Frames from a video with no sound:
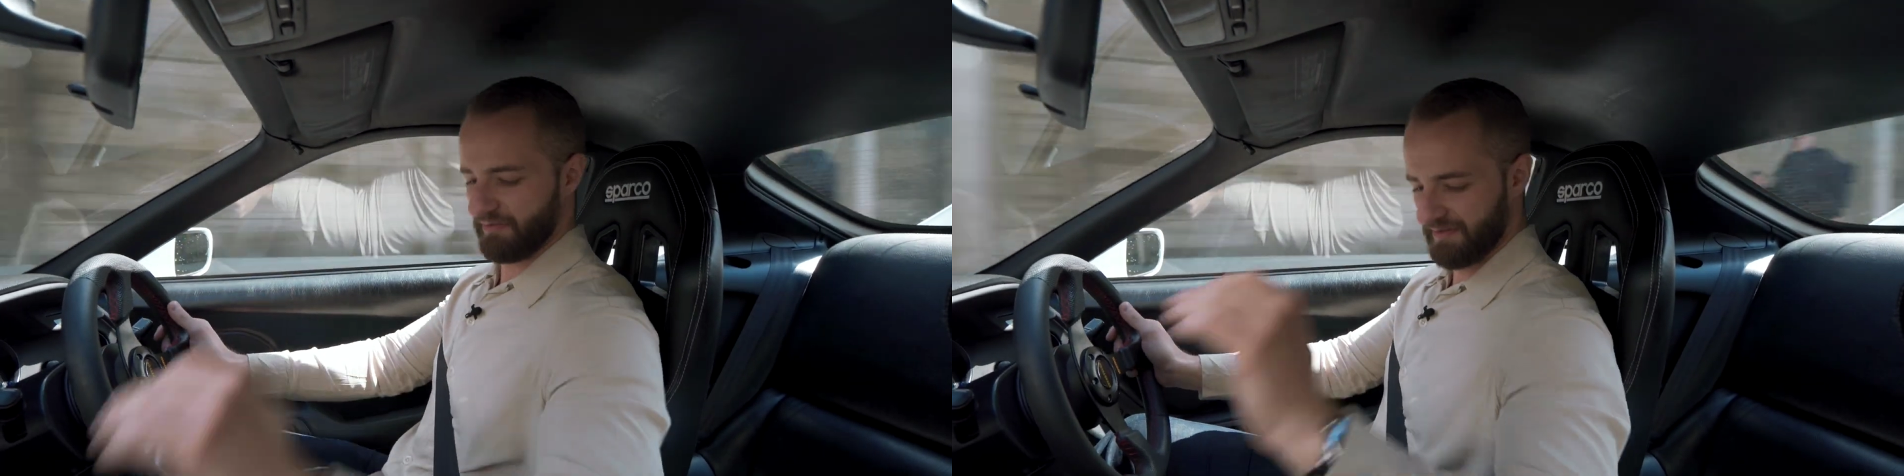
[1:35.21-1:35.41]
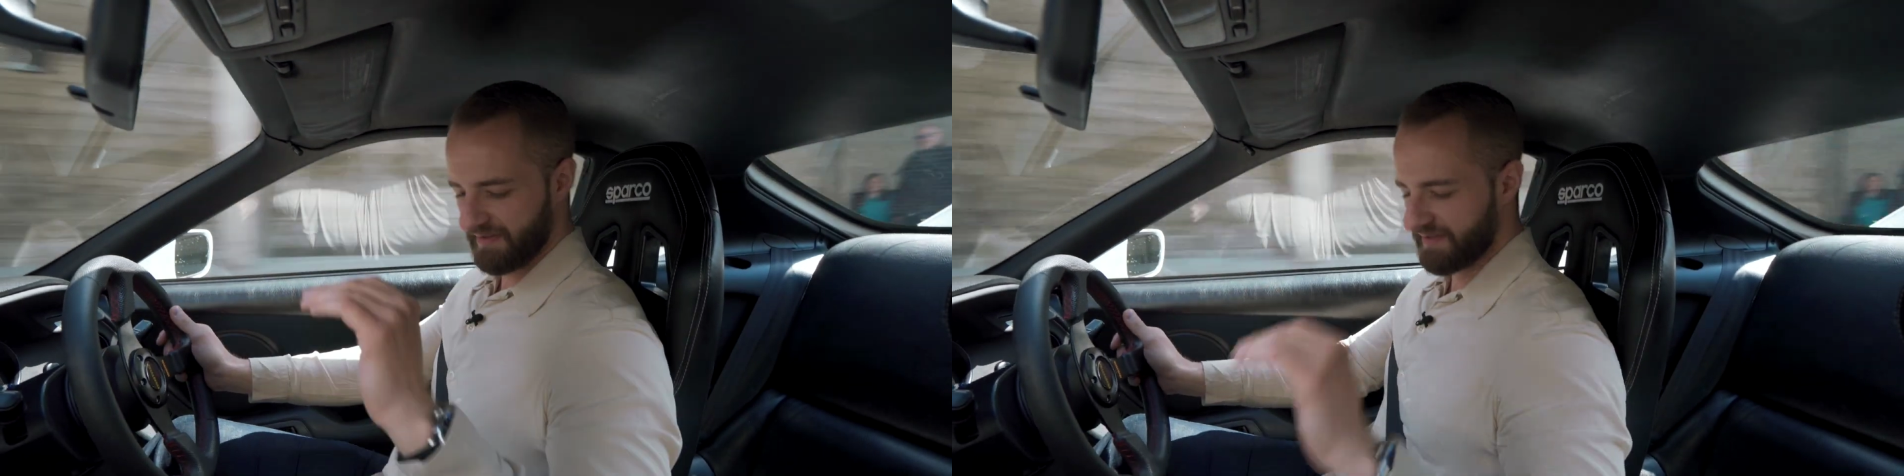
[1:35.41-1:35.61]

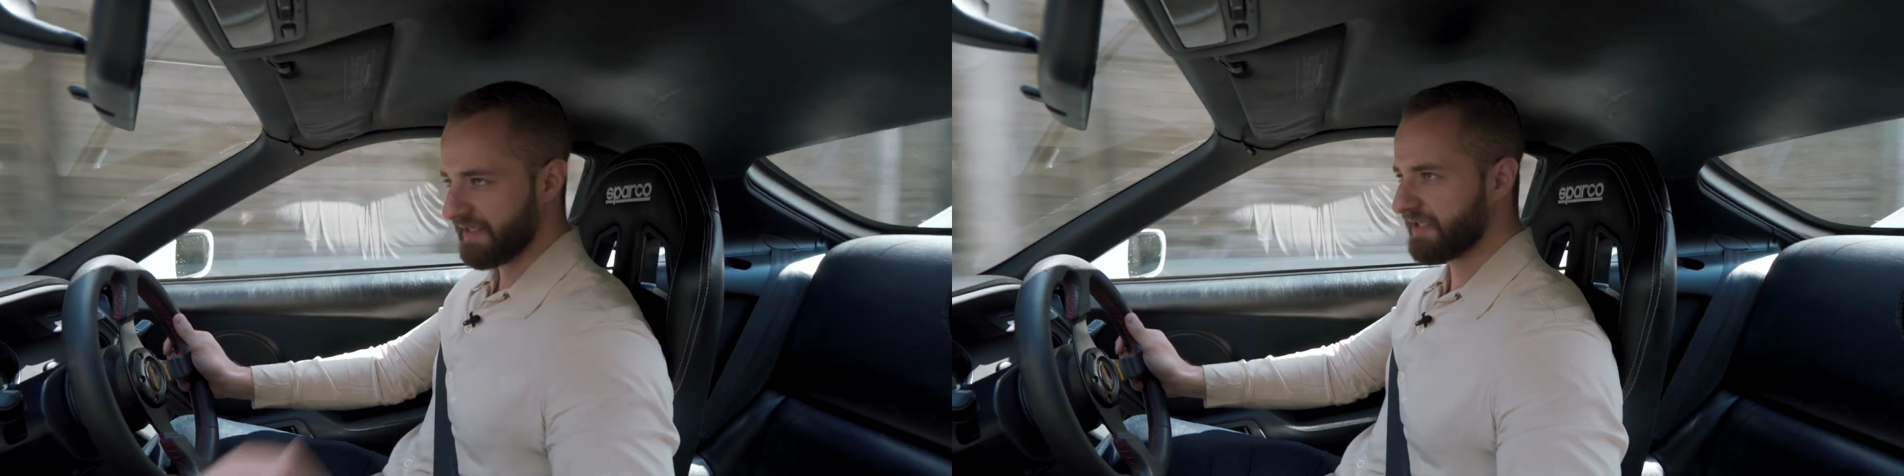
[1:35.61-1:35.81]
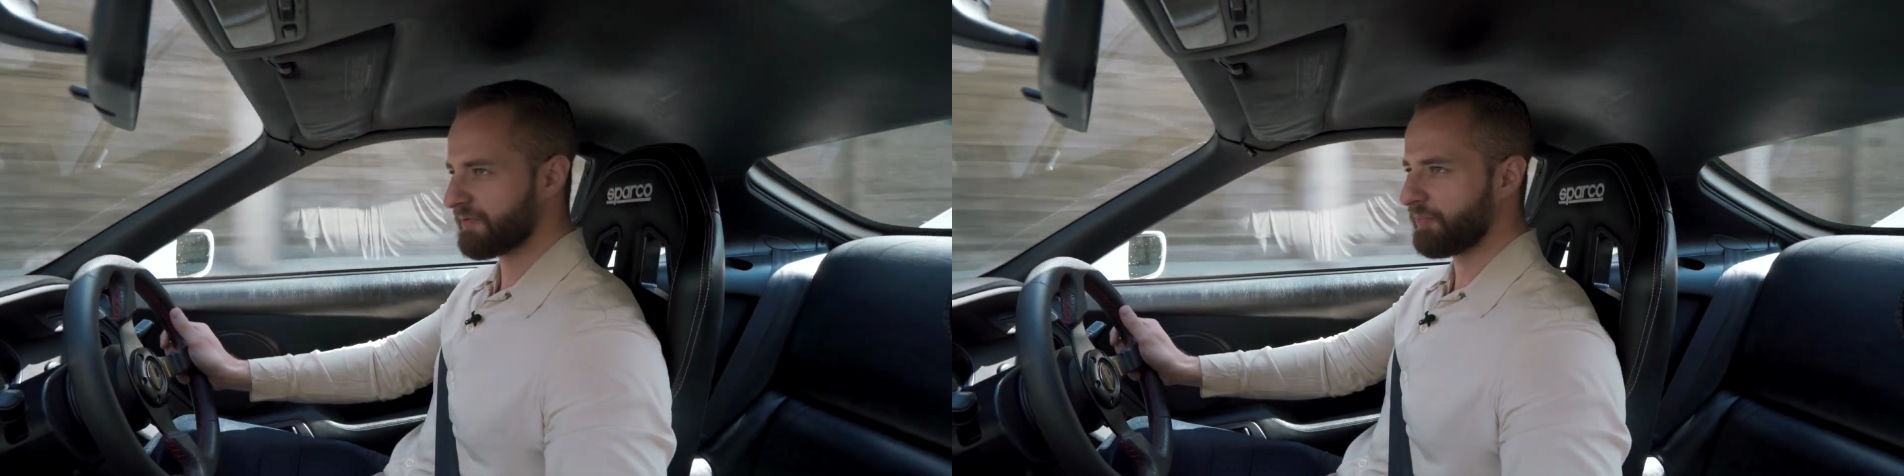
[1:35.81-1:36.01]

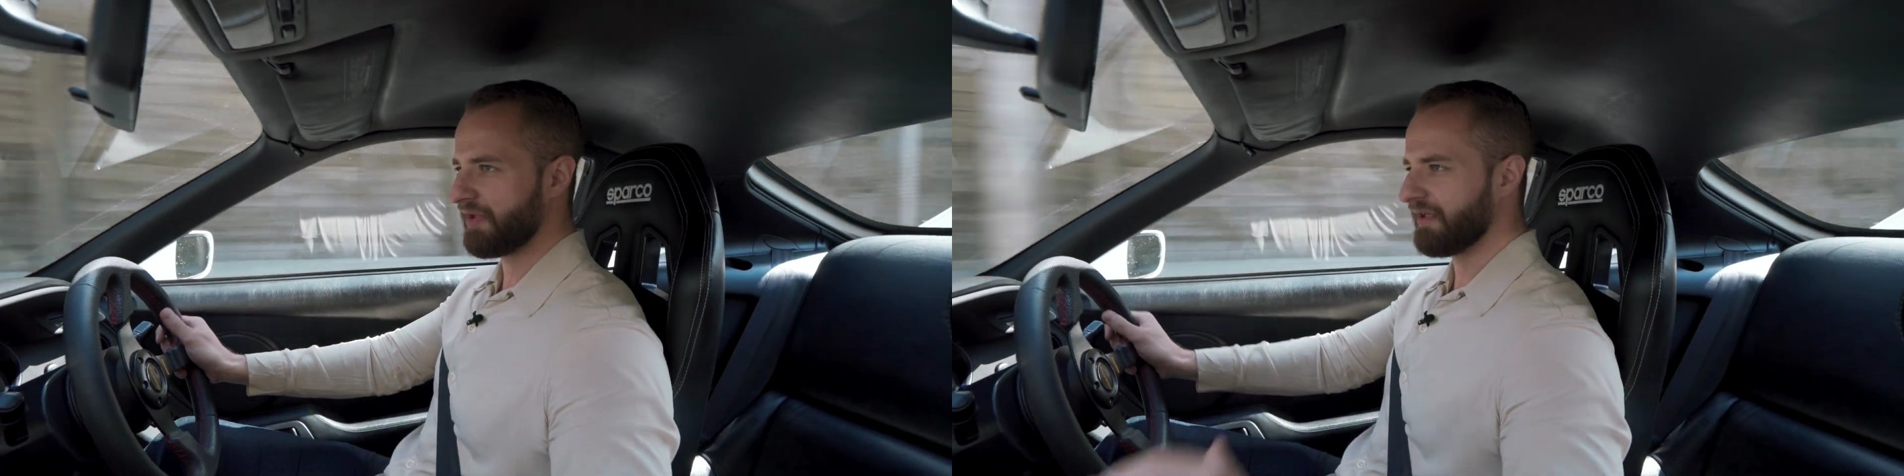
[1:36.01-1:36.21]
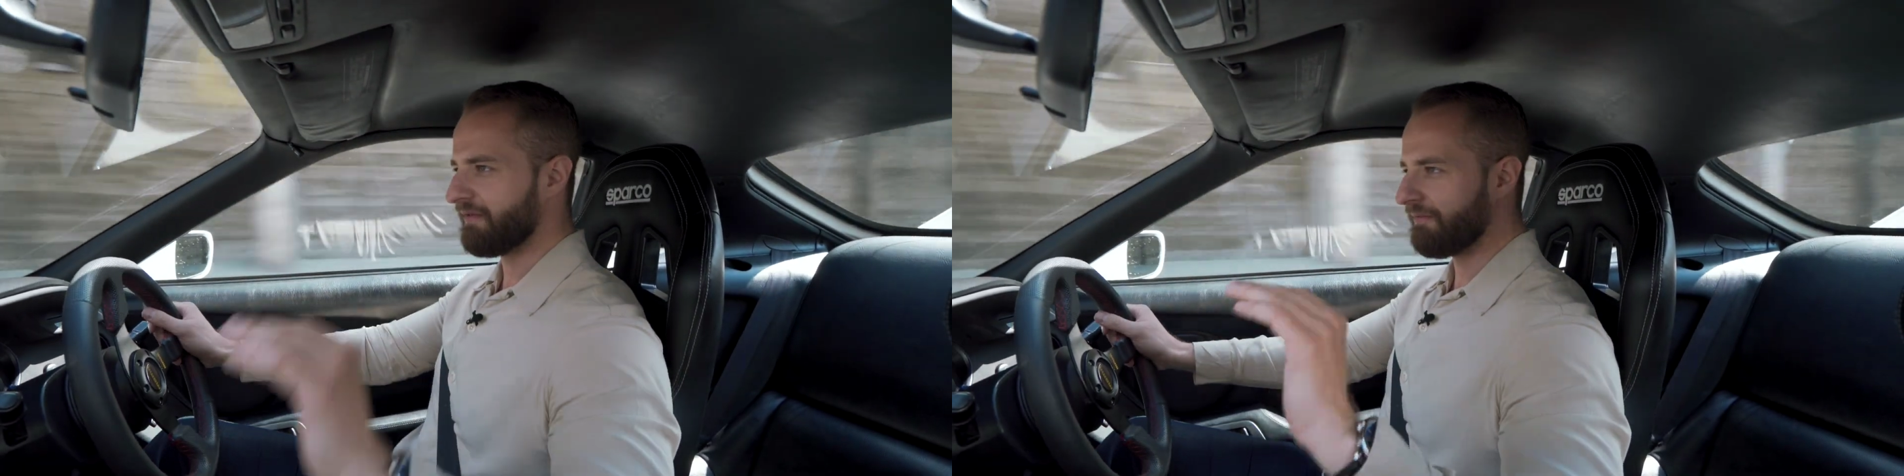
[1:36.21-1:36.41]

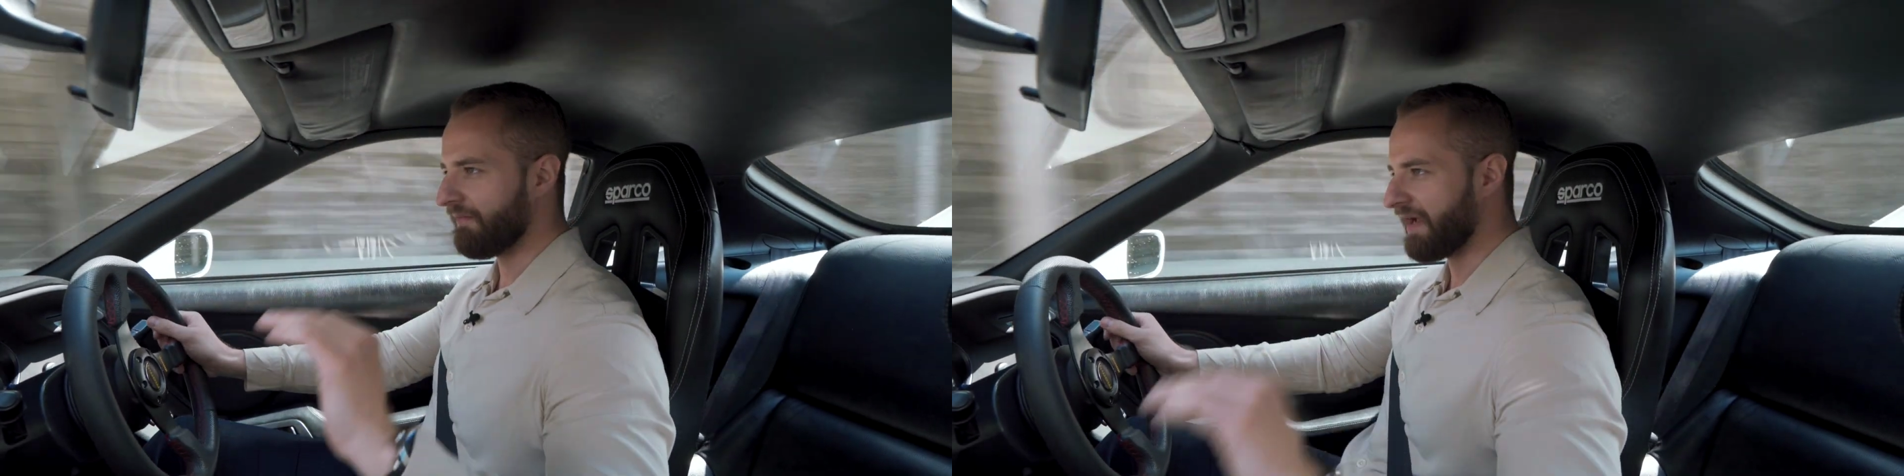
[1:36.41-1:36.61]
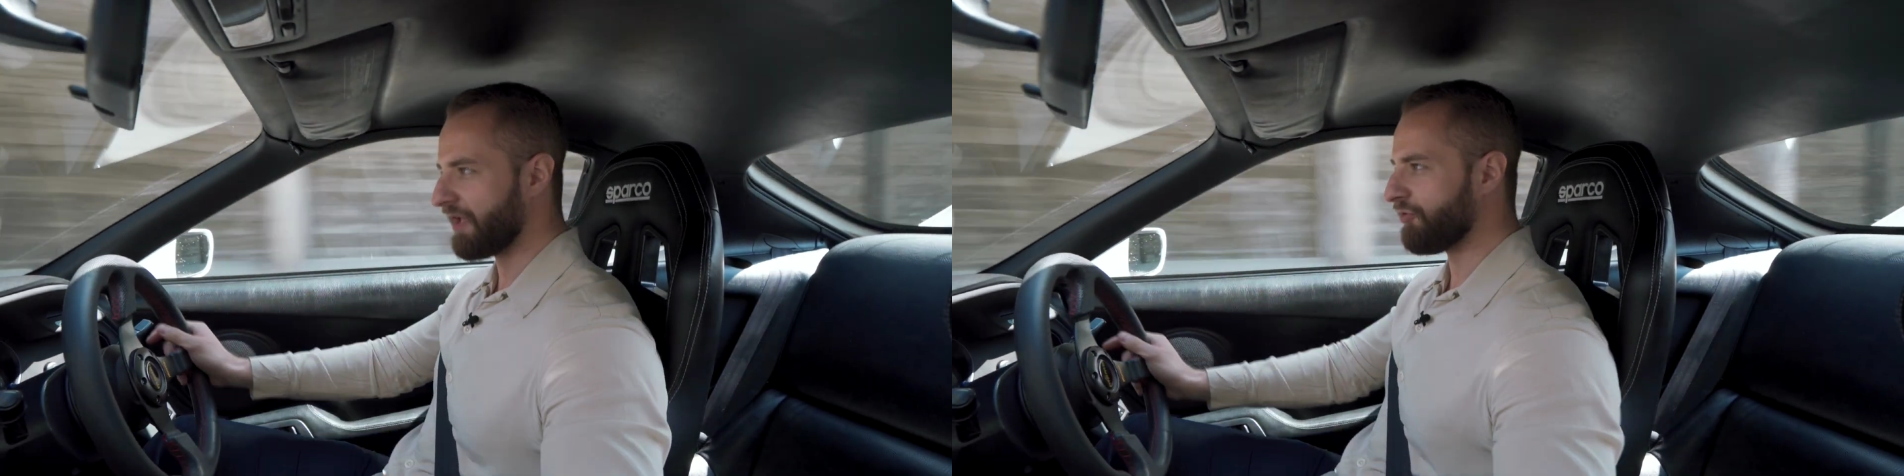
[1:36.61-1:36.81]
6-speed
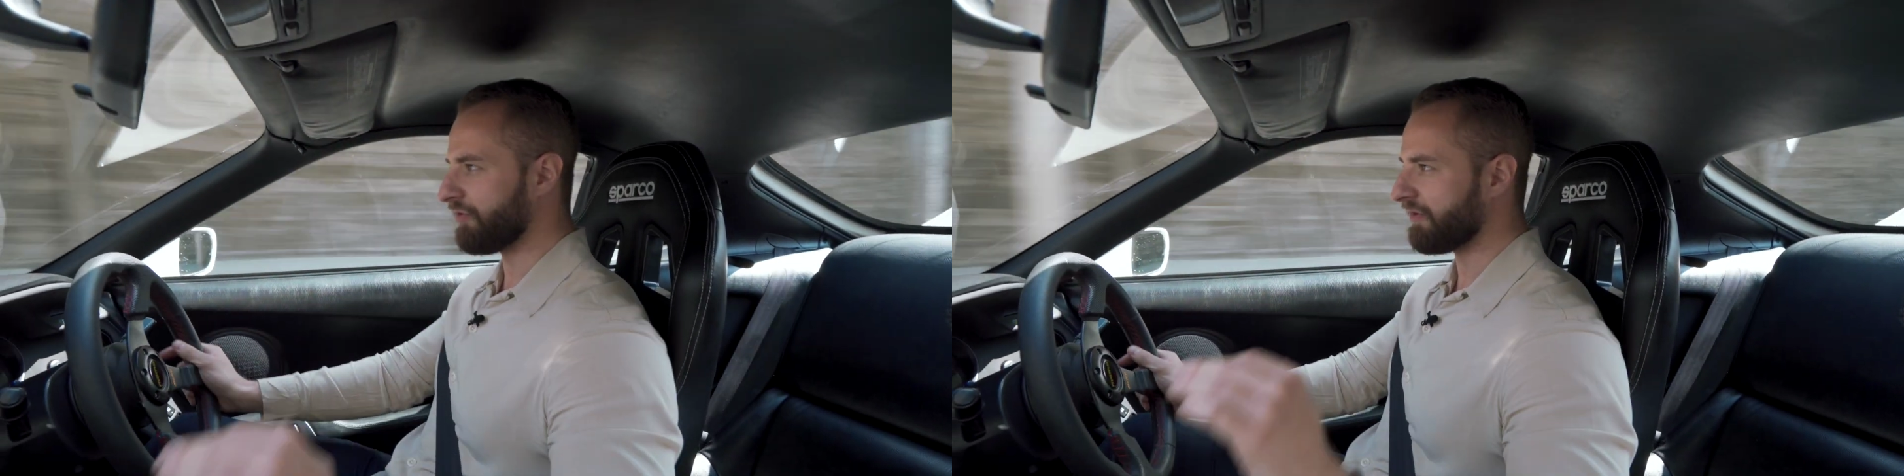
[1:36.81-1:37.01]
manual